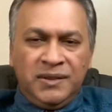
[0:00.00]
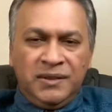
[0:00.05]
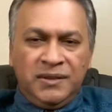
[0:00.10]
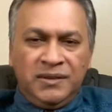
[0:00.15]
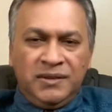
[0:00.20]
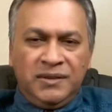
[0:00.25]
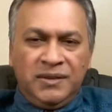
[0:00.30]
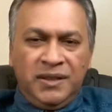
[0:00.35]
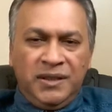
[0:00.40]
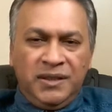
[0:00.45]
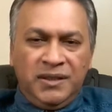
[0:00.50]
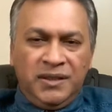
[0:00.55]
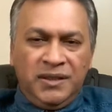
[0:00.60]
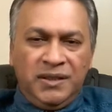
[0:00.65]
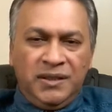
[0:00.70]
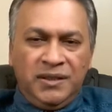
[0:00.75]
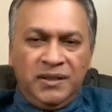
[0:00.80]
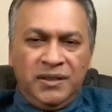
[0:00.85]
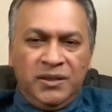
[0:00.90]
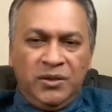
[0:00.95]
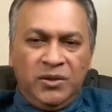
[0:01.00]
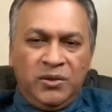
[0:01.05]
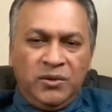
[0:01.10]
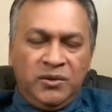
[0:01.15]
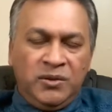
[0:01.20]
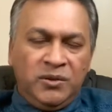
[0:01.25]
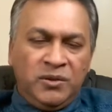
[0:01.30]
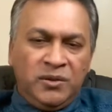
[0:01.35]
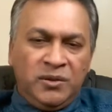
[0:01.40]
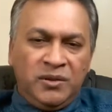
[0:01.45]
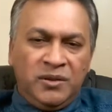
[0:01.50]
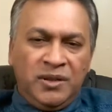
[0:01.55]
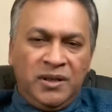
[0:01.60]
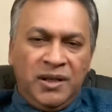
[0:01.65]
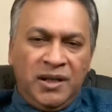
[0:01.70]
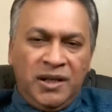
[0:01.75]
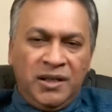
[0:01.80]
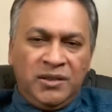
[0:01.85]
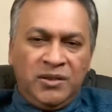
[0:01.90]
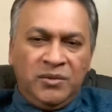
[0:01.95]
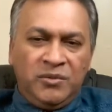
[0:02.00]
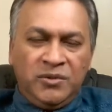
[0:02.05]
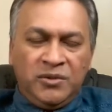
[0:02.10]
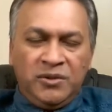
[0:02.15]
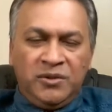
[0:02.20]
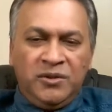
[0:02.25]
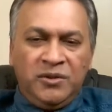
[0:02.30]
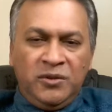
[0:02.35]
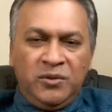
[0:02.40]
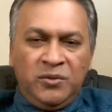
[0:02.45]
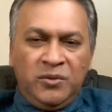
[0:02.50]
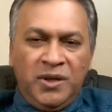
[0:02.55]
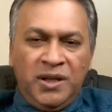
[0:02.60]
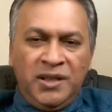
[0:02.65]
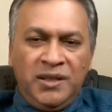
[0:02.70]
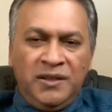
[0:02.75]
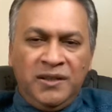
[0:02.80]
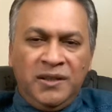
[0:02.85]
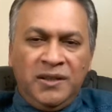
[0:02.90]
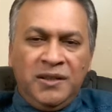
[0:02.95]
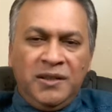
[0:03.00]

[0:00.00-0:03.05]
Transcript: stating, you know, your items on your way.